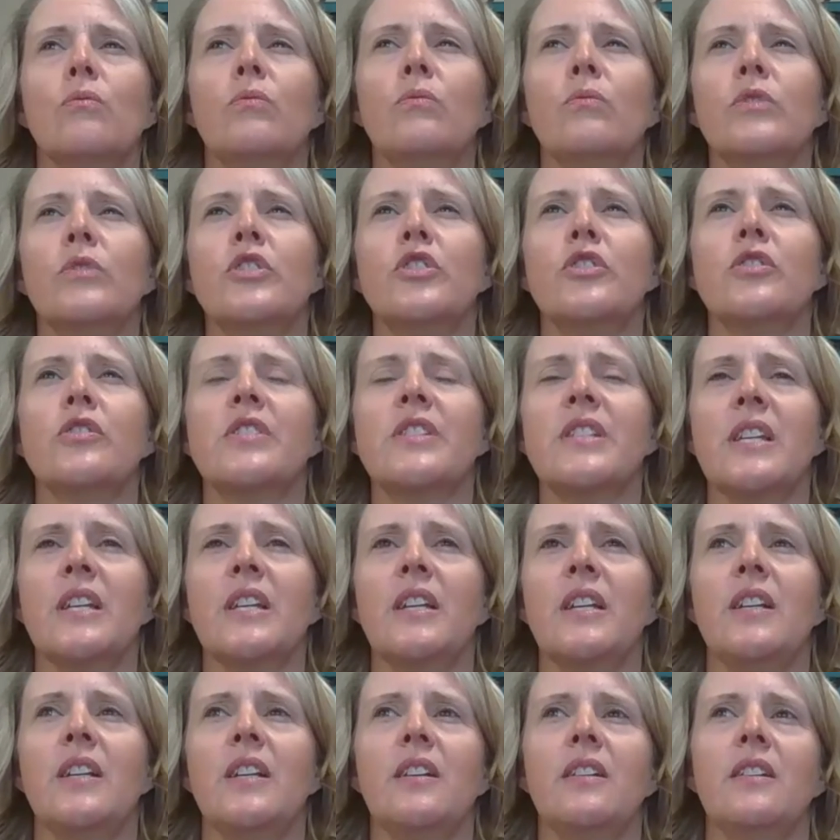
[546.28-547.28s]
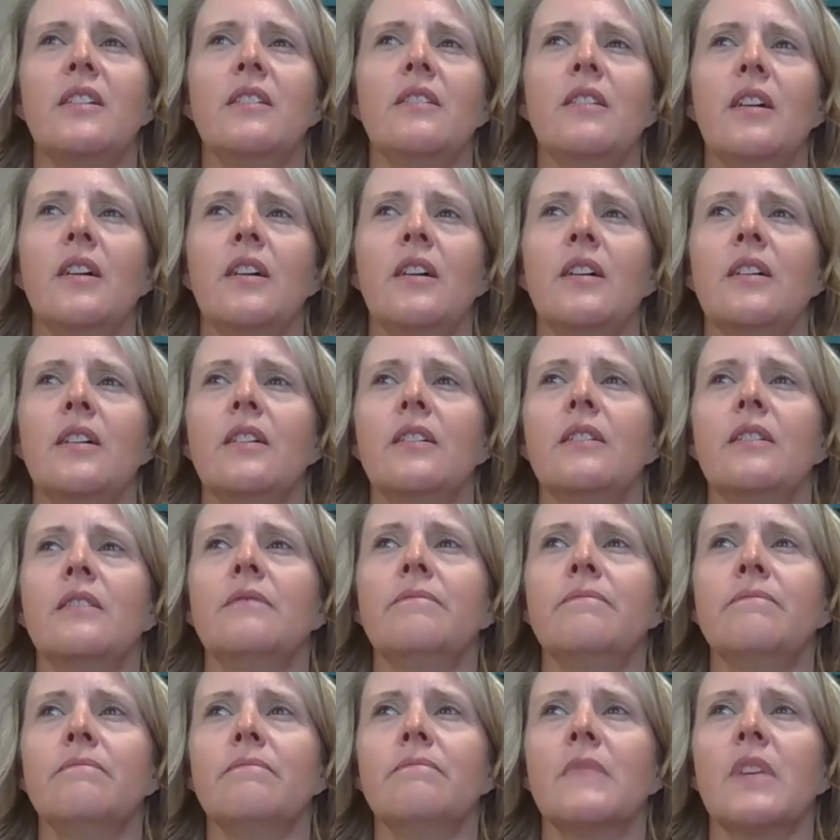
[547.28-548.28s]
Would you say
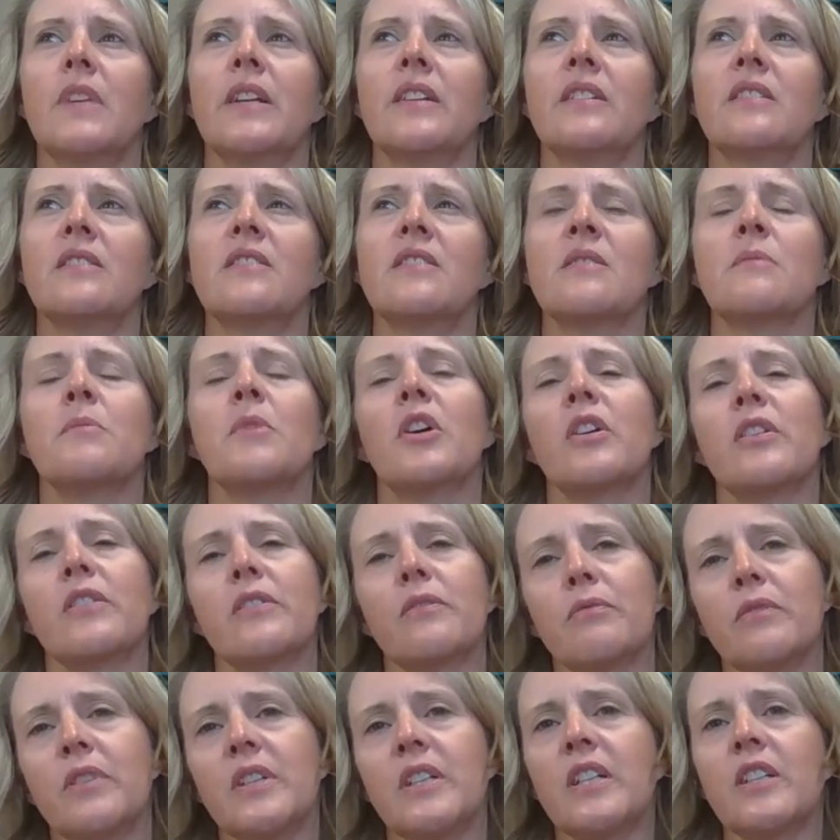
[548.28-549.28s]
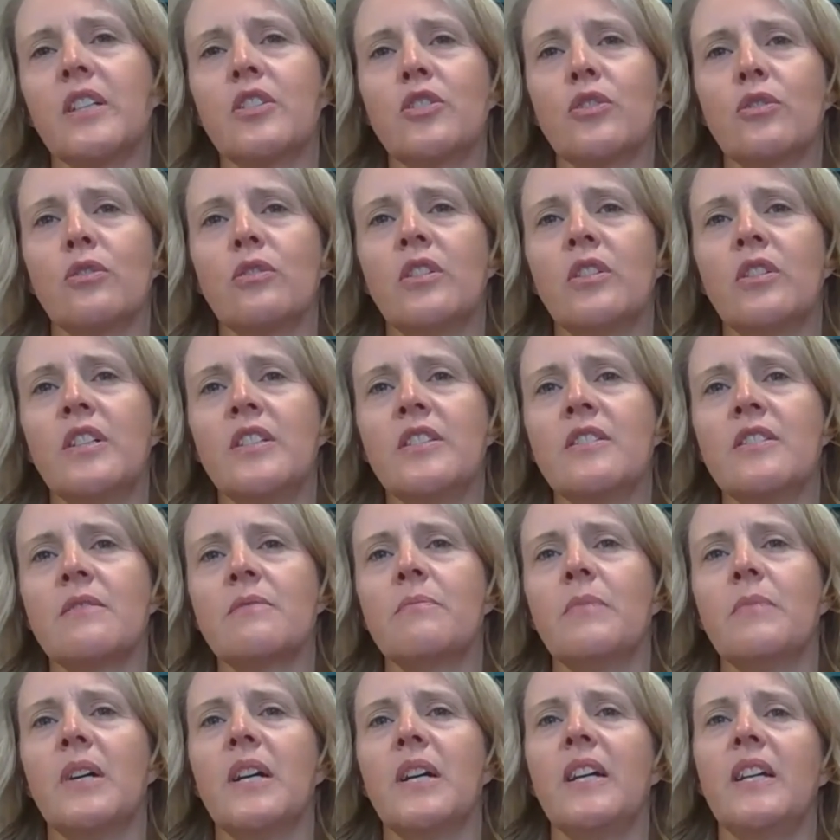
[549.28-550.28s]
like some arthritic joints
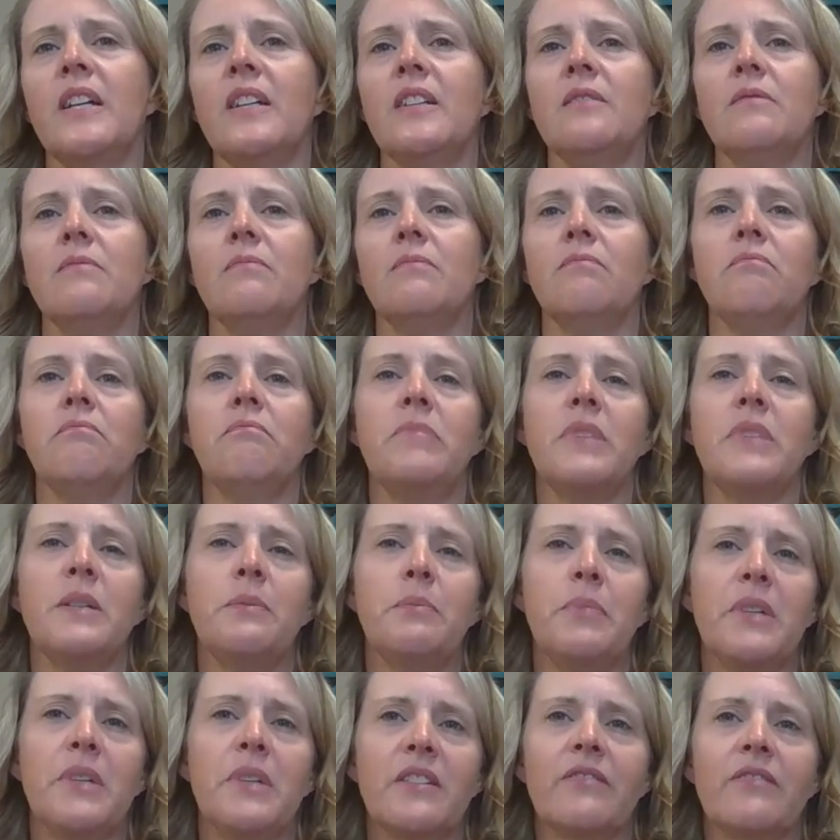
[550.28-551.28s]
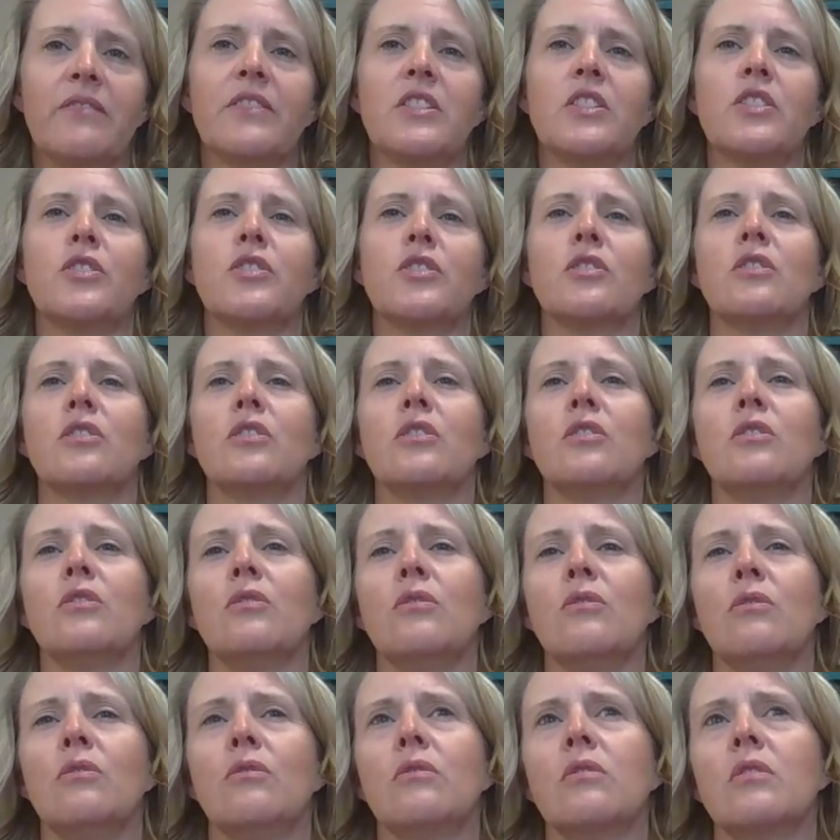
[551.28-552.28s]
might be
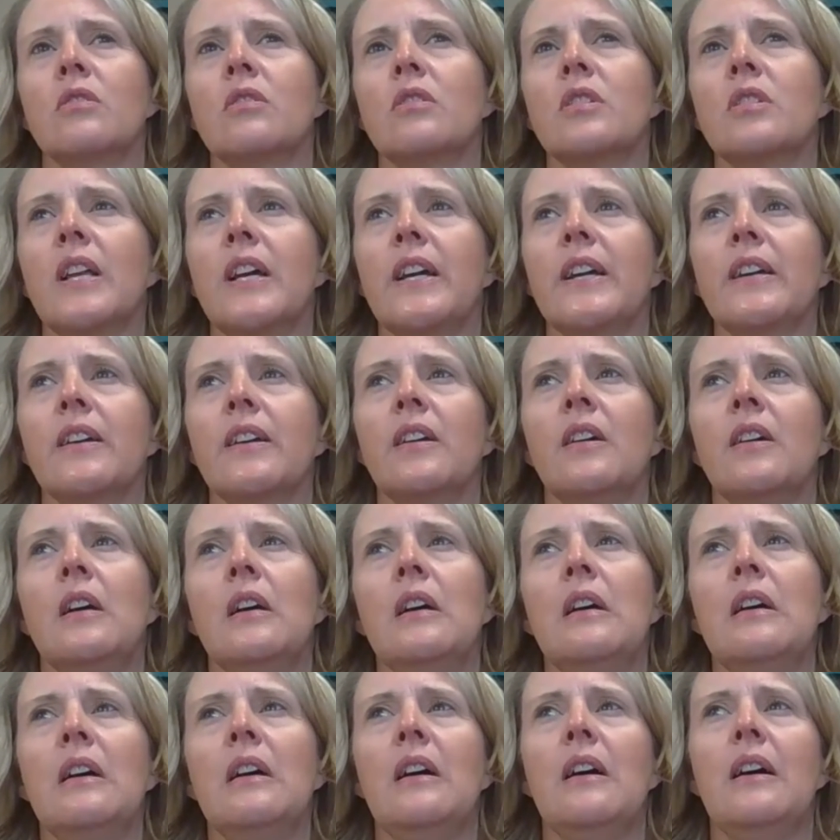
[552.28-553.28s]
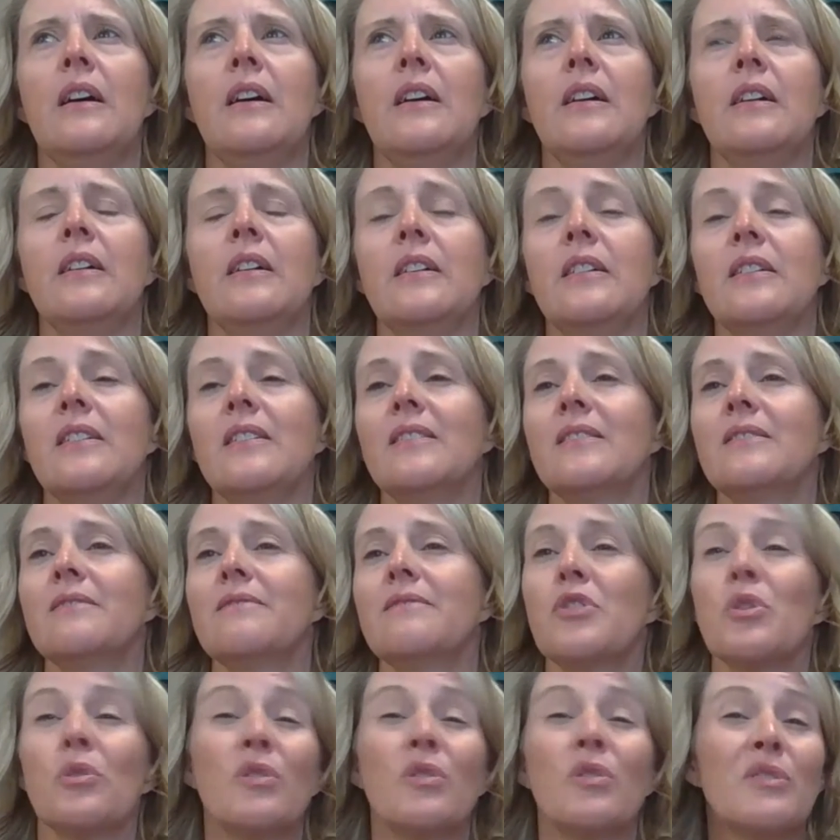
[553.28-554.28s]
beneficial, or like
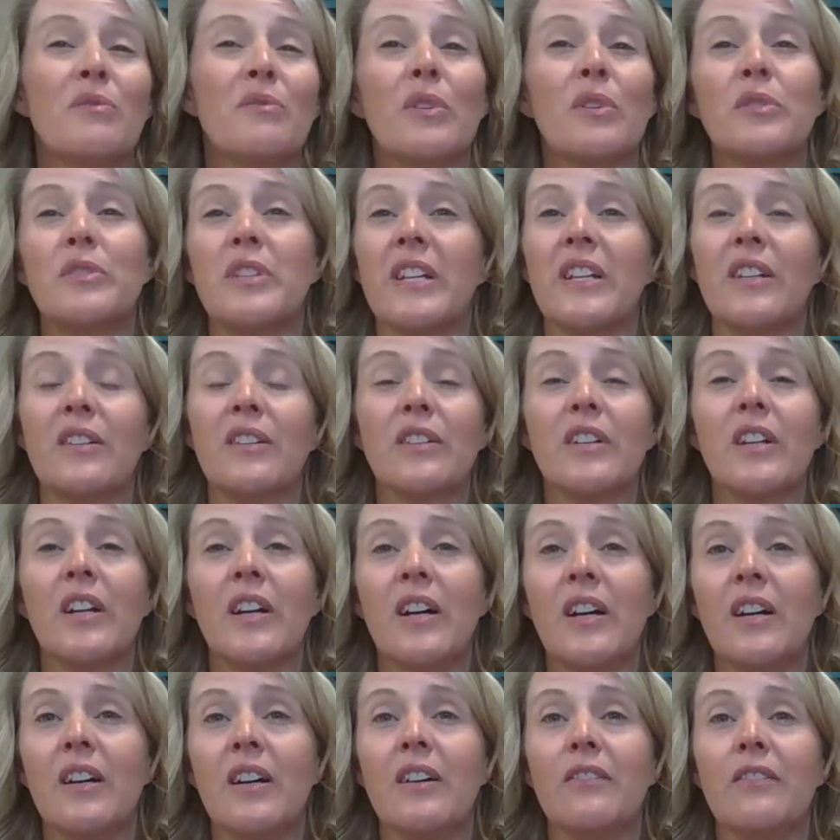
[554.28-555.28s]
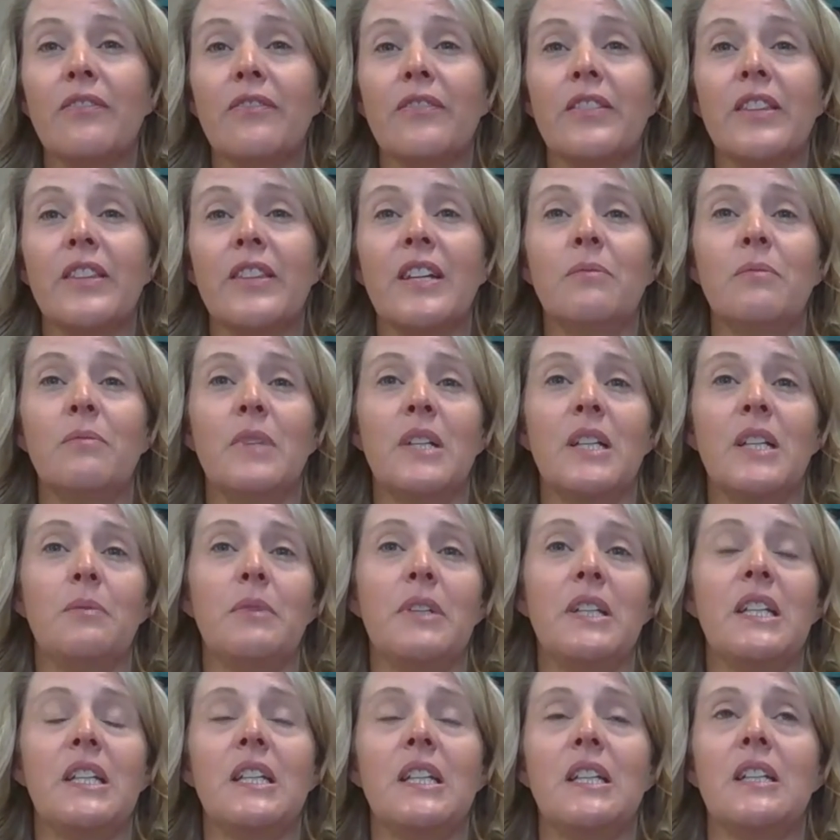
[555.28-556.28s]
torn rotator cuff that
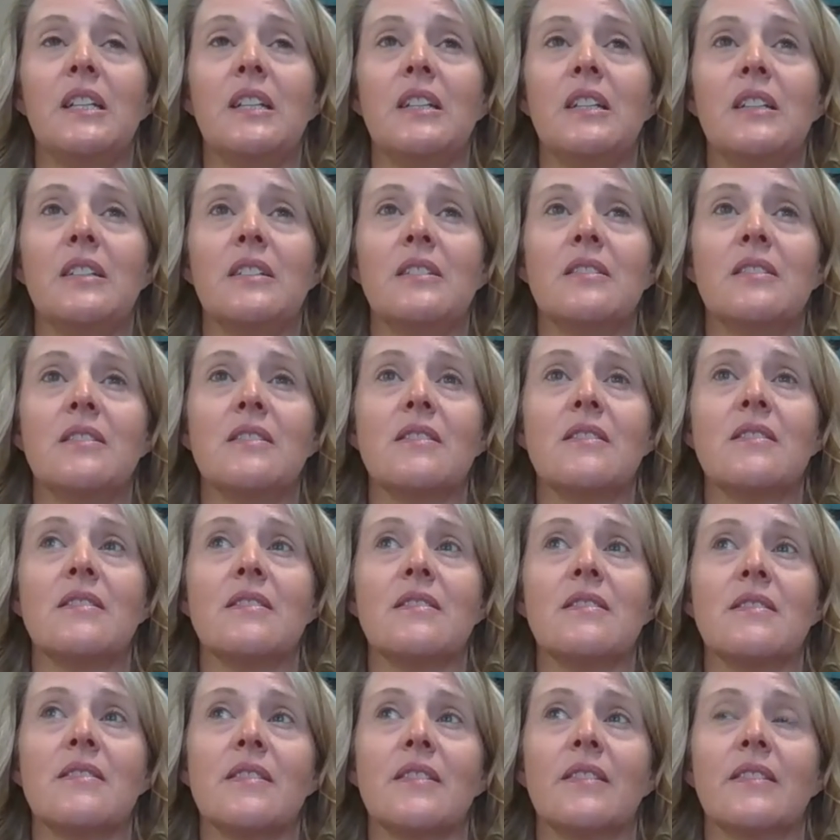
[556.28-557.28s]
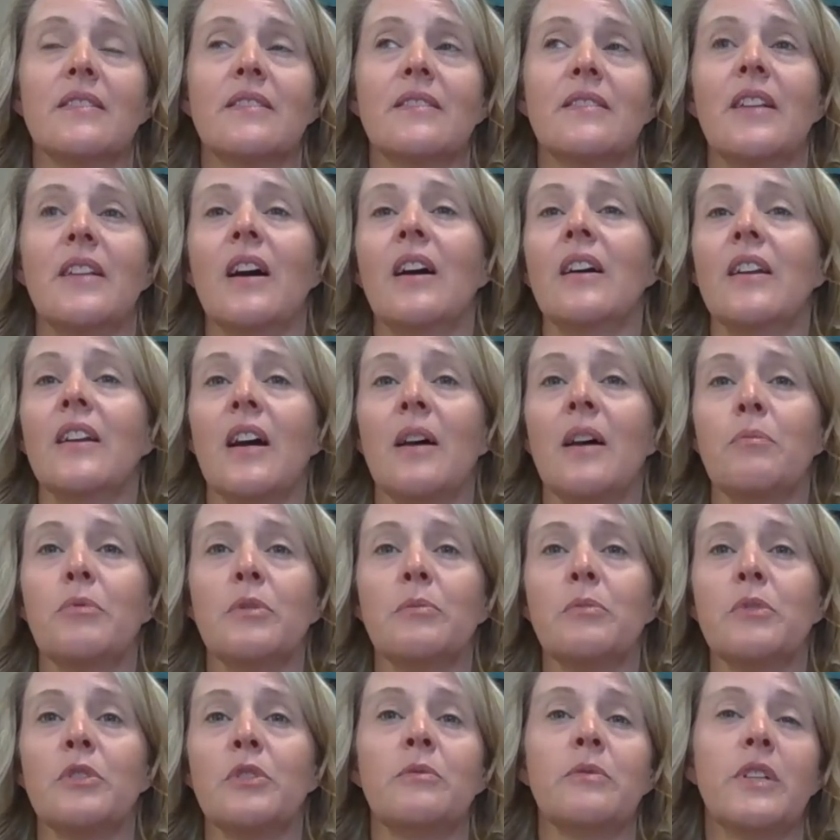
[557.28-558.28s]
maybe is
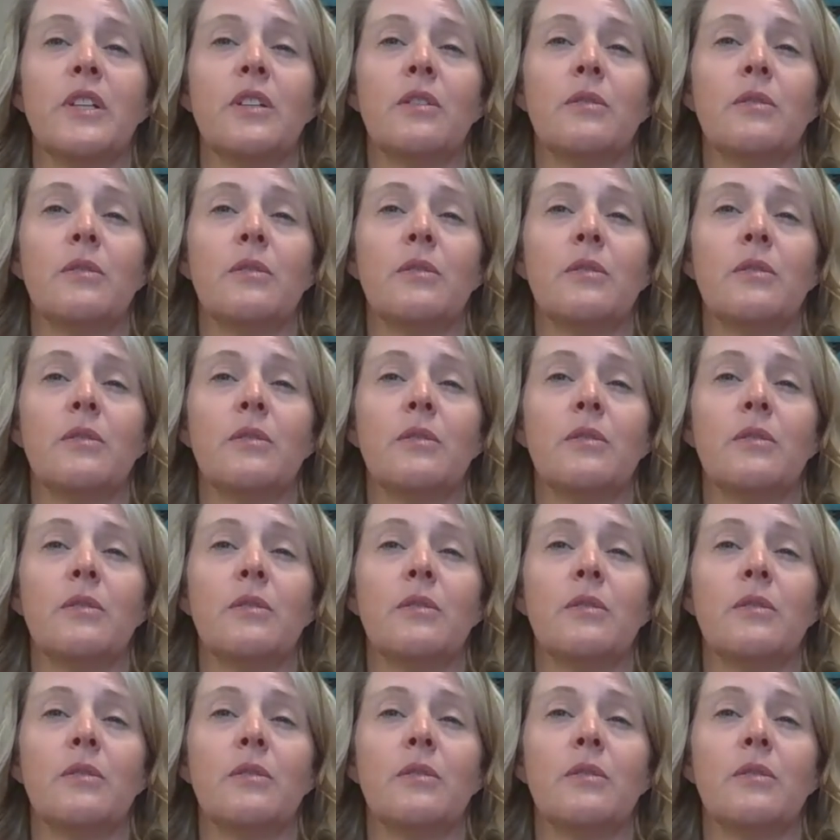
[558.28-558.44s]
non-operable?